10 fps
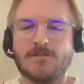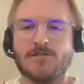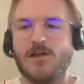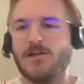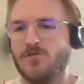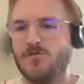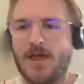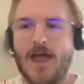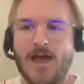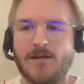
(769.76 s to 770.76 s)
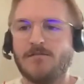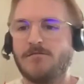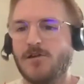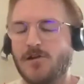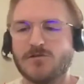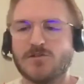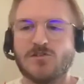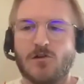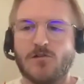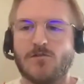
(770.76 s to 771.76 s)
so that you can
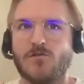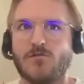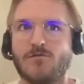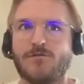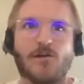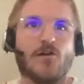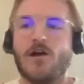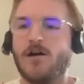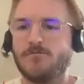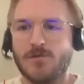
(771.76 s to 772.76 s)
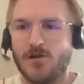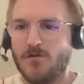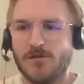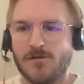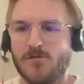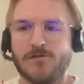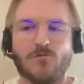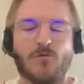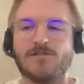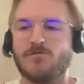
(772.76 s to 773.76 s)
start to figure out either
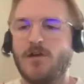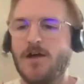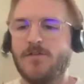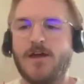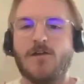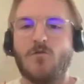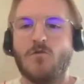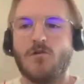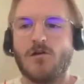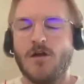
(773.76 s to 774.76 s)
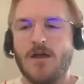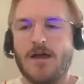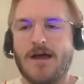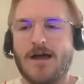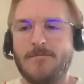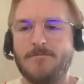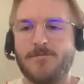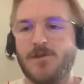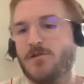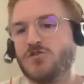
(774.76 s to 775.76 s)
other ways around that, or
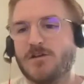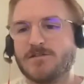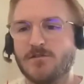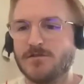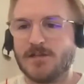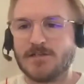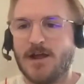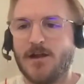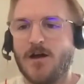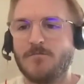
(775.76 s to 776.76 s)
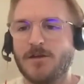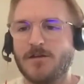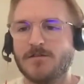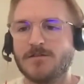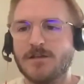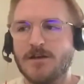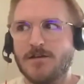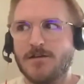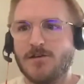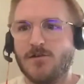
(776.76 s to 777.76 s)
address those things head on, because
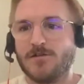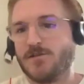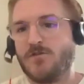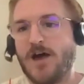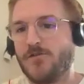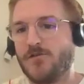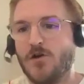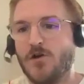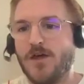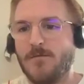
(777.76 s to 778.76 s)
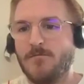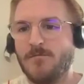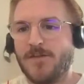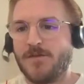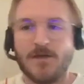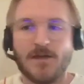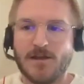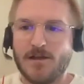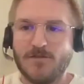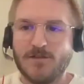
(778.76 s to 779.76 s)
you'd also rather know them at the
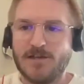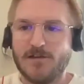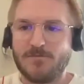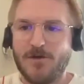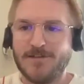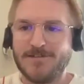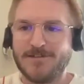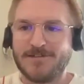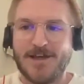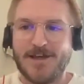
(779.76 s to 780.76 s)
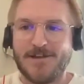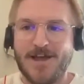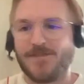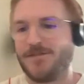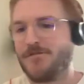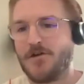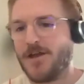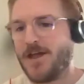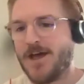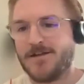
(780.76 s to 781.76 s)
beginning of the sales process than at the
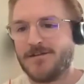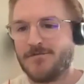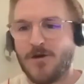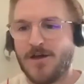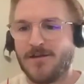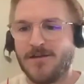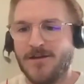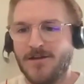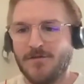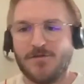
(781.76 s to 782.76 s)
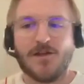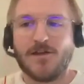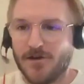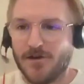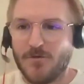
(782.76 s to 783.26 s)
very end, when you think you're going